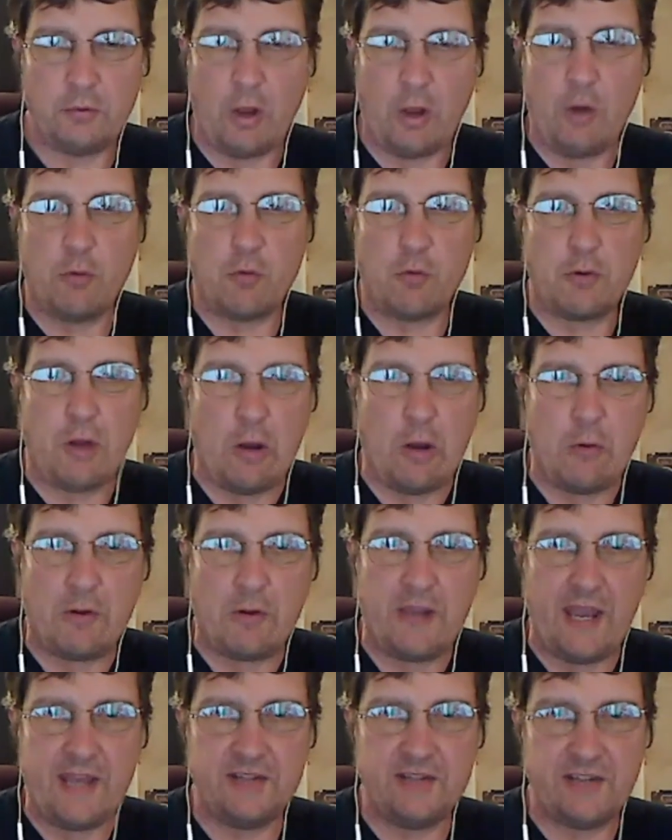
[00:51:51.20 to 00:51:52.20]
I'll
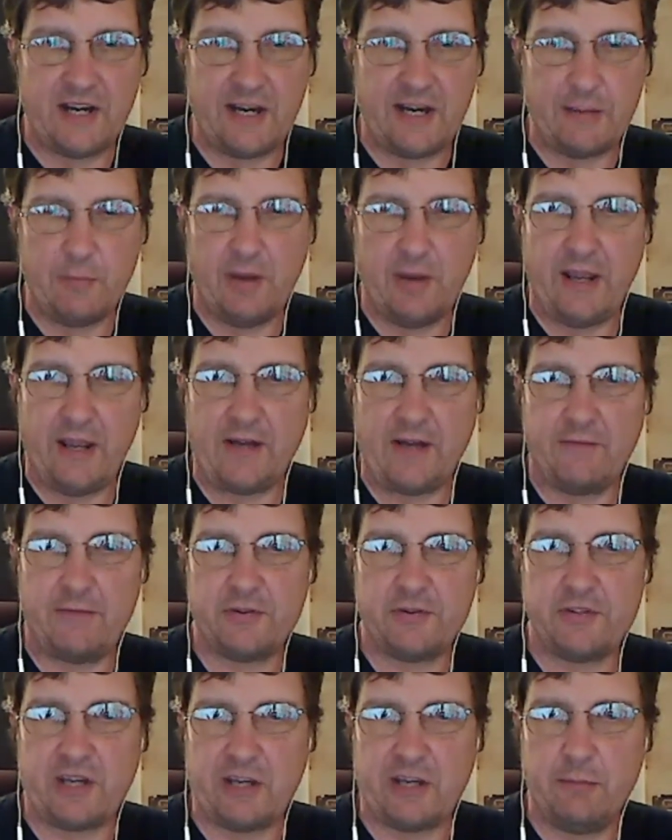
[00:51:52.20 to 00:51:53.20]
gaze at it in my hand for a
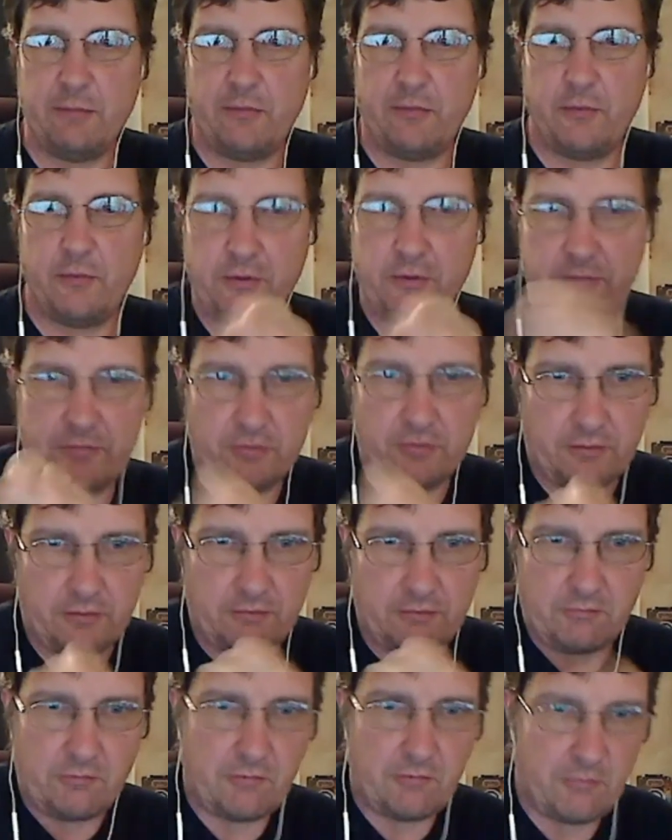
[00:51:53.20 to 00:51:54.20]
second before I sort of
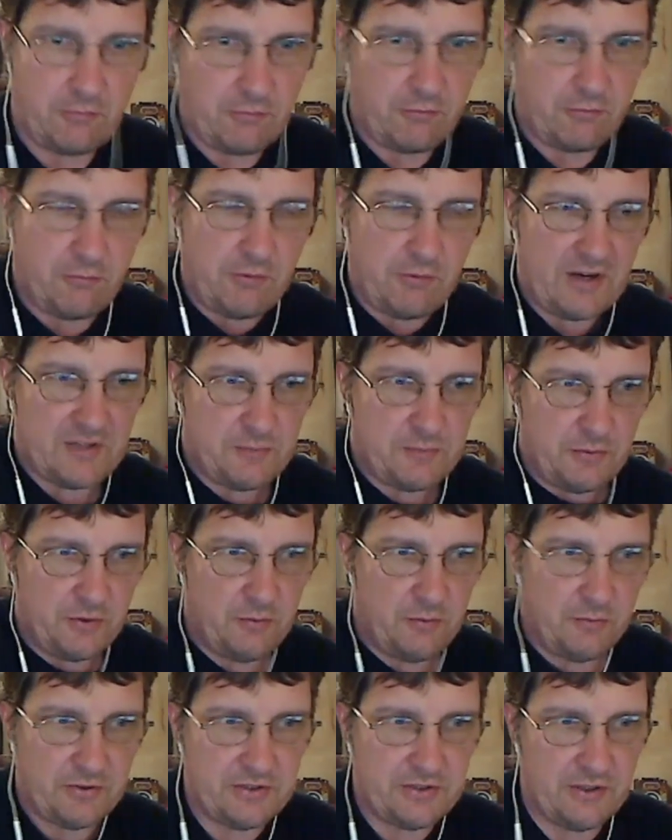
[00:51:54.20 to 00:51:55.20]
grasp it to
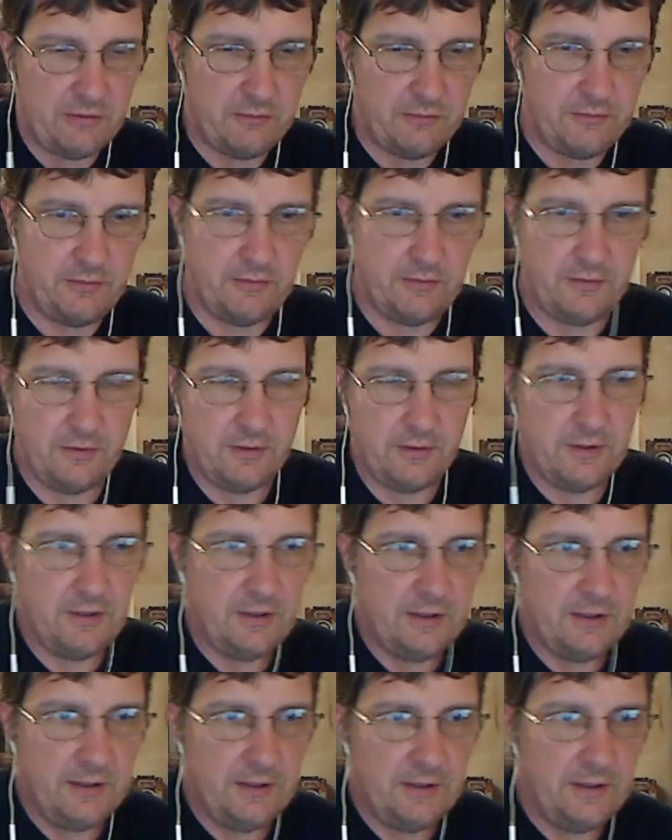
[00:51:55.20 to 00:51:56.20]
myself and
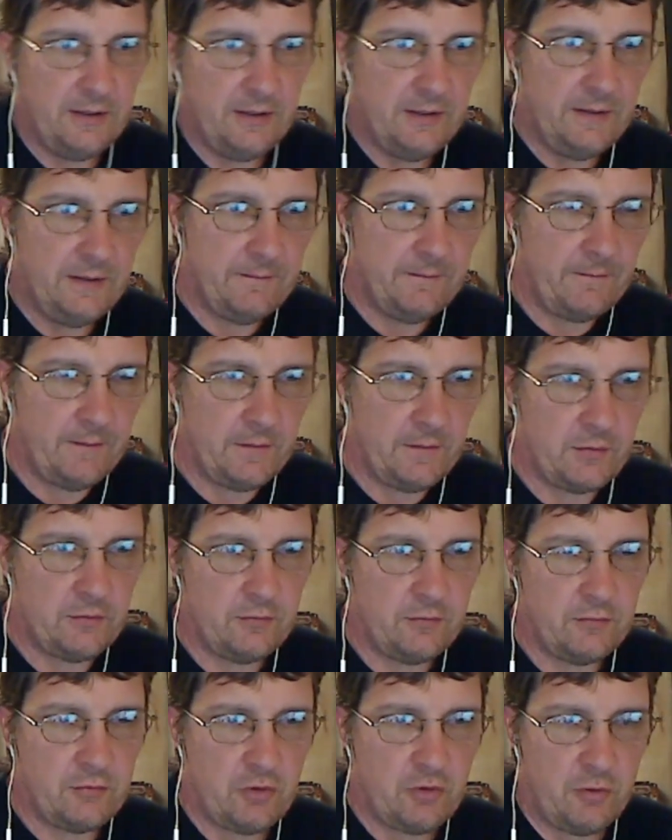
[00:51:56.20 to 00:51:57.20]
try